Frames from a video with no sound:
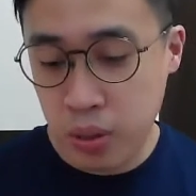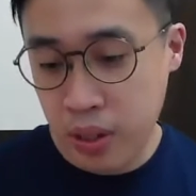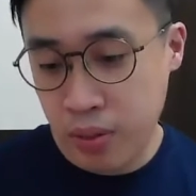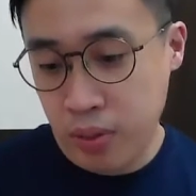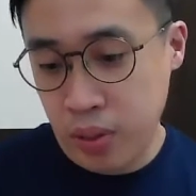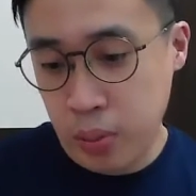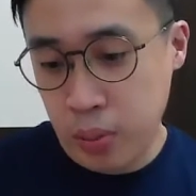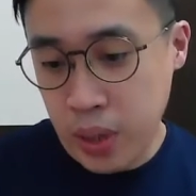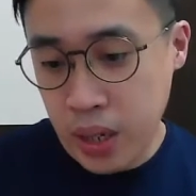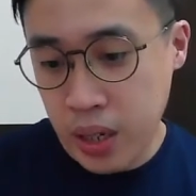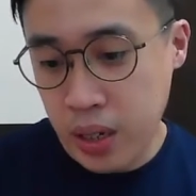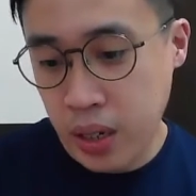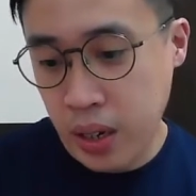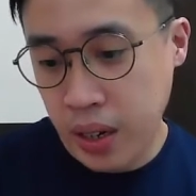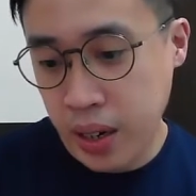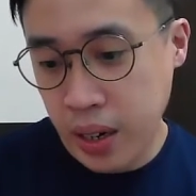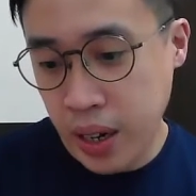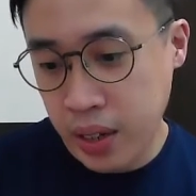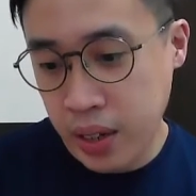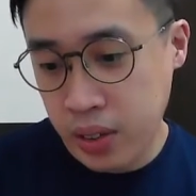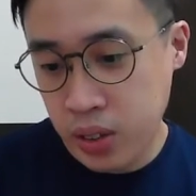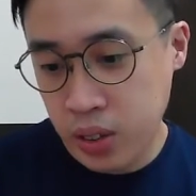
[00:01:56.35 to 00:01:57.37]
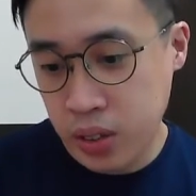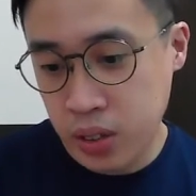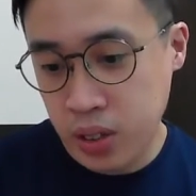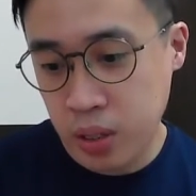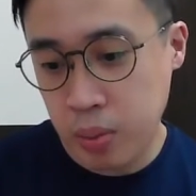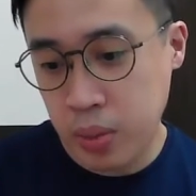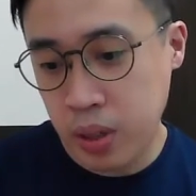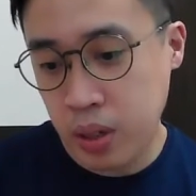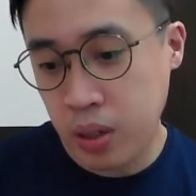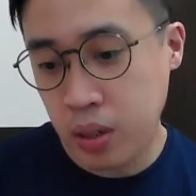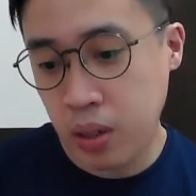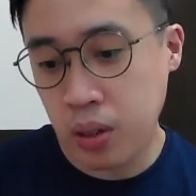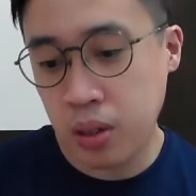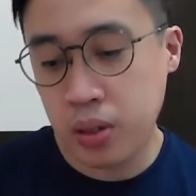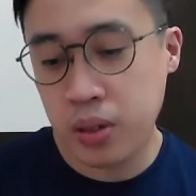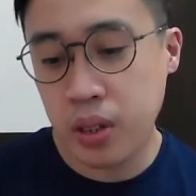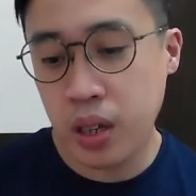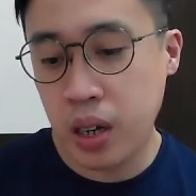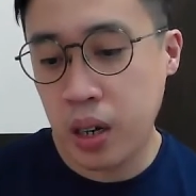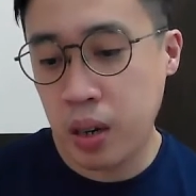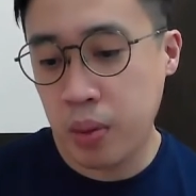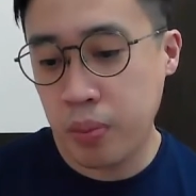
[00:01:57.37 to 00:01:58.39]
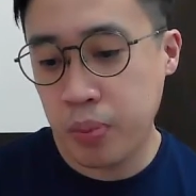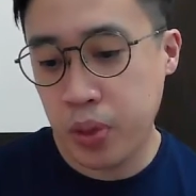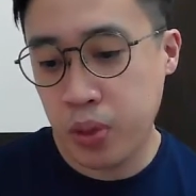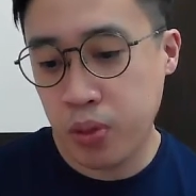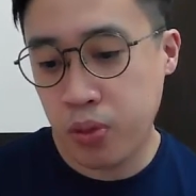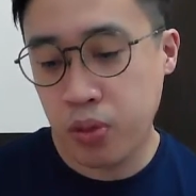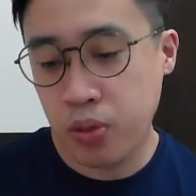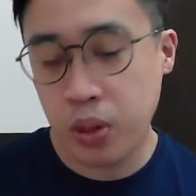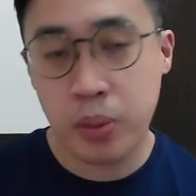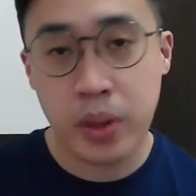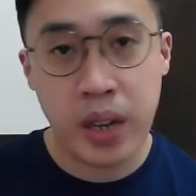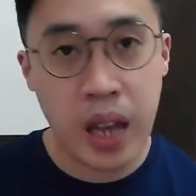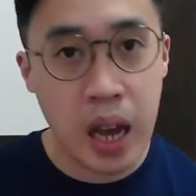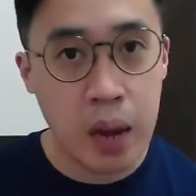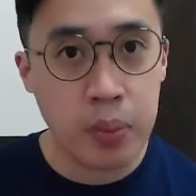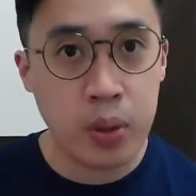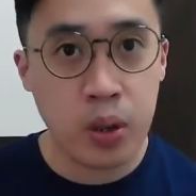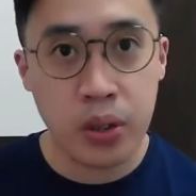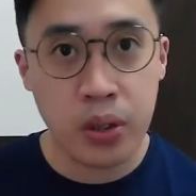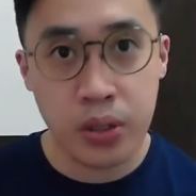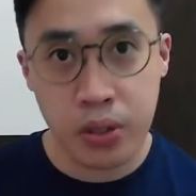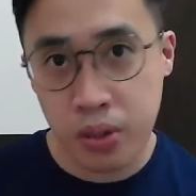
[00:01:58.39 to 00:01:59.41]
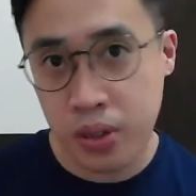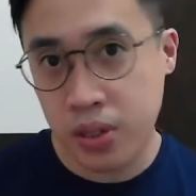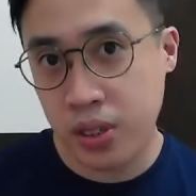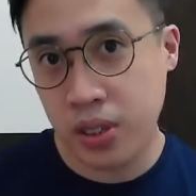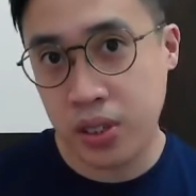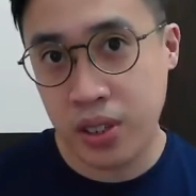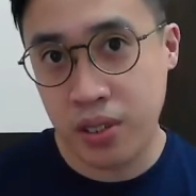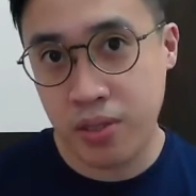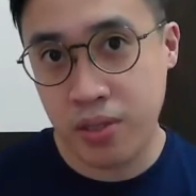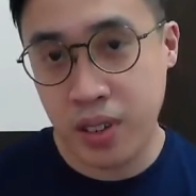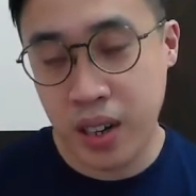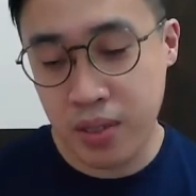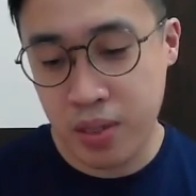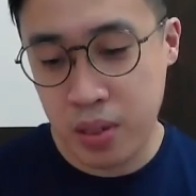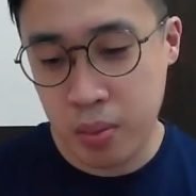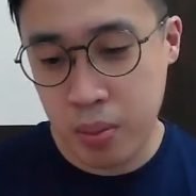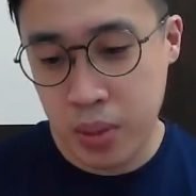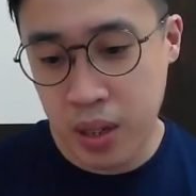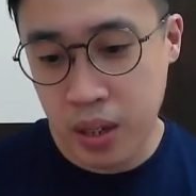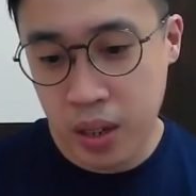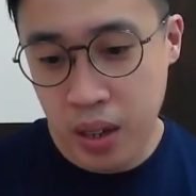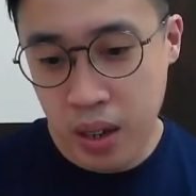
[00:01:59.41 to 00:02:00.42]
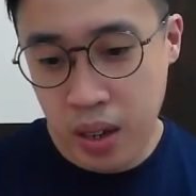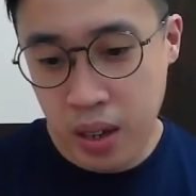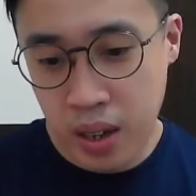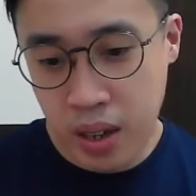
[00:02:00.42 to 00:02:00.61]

Every week I answer something called from an app called 365 and Me.